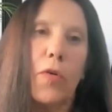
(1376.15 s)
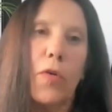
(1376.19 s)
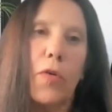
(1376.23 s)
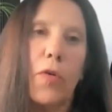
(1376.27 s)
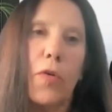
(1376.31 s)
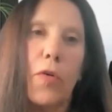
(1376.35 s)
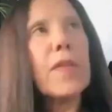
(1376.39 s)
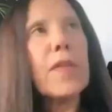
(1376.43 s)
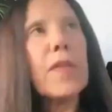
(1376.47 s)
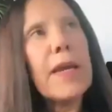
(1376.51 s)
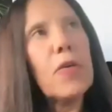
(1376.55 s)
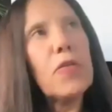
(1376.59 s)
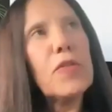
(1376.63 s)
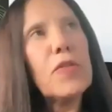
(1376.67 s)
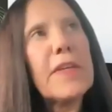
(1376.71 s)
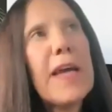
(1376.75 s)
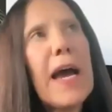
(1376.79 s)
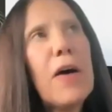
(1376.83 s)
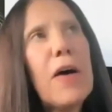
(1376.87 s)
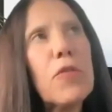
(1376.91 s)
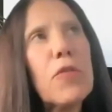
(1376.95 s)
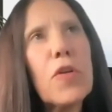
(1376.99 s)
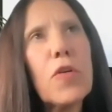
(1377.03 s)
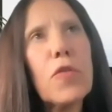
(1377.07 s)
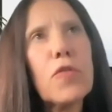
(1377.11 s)
Do they
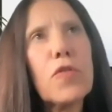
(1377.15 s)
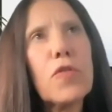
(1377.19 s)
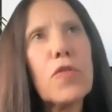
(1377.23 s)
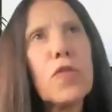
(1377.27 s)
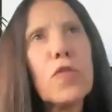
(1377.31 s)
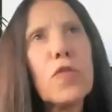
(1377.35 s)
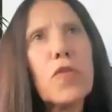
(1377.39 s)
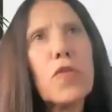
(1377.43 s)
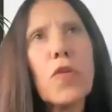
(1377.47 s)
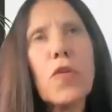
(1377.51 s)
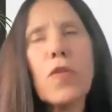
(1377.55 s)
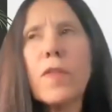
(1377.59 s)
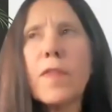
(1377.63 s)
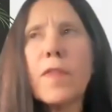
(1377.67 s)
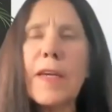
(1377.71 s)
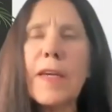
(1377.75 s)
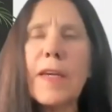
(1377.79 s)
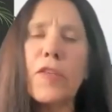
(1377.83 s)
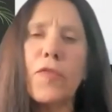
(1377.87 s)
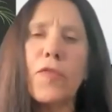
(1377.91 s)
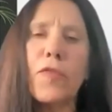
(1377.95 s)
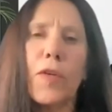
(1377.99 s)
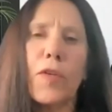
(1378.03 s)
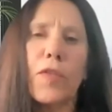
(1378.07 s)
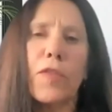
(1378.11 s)
download certain
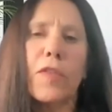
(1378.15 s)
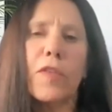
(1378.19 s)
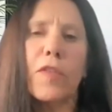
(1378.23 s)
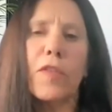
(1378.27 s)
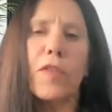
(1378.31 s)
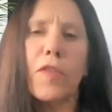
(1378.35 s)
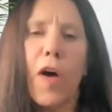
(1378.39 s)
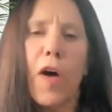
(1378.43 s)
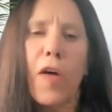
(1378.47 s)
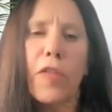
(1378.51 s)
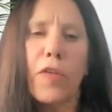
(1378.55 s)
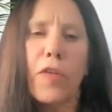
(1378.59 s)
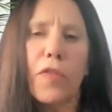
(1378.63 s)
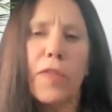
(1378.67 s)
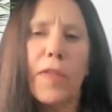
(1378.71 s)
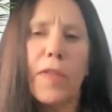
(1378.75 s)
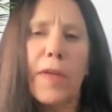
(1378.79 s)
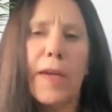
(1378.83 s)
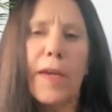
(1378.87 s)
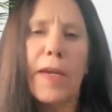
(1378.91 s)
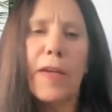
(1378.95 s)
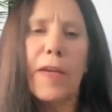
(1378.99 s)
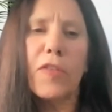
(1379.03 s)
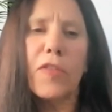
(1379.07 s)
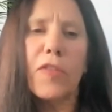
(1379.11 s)
things versus other
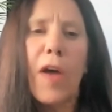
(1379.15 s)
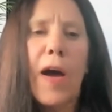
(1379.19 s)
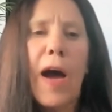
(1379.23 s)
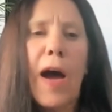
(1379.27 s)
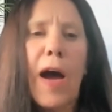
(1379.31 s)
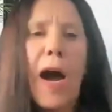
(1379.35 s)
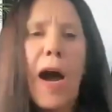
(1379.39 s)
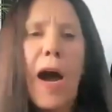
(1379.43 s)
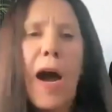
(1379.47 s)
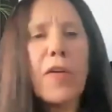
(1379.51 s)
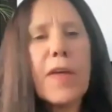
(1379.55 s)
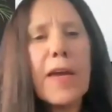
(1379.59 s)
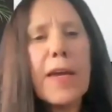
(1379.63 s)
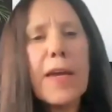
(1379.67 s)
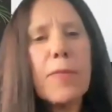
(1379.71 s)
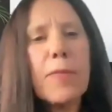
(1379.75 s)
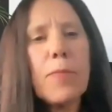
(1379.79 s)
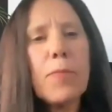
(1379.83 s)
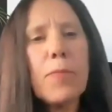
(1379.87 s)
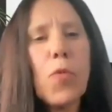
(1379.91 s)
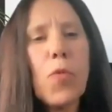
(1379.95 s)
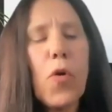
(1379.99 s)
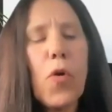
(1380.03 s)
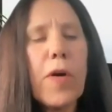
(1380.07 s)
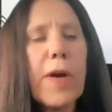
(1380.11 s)
things? Are they
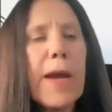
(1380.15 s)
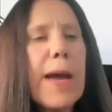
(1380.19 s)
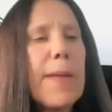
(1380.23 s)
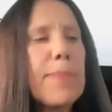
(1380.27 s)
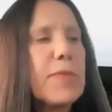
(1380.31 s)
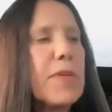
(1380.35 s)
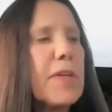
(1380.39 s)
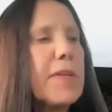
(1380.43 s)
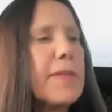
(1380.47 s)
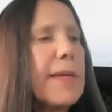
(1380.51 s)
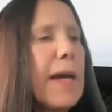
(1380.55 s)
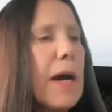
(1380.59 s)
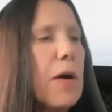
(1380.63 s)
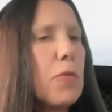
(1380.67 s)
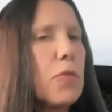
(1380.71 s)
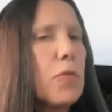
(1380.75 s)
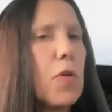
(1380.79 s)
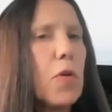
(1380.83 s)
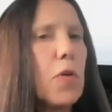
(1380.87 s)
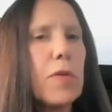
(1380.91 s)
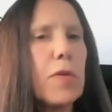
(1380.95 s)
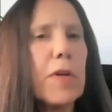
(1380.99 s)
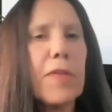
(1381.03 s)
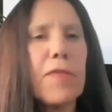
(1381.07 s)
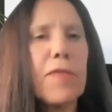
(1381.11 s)
more apt to
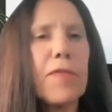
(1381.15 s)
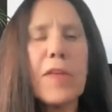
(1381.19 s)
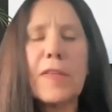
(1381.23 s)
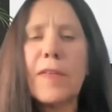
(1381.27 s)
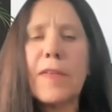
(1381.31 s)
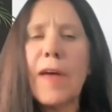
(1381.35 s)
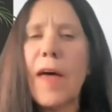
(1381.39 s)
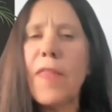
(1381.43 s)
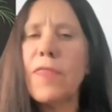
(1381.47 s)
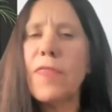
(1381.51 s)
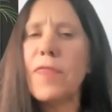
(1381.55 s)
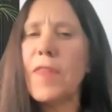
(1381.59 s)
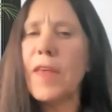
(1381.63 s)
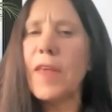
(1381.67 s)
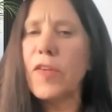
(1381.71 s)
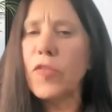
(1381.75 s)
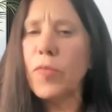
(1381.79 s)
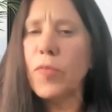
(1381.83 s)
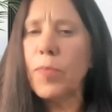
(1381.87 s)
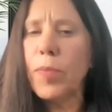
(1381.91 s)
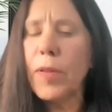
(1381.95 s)
download if it's on this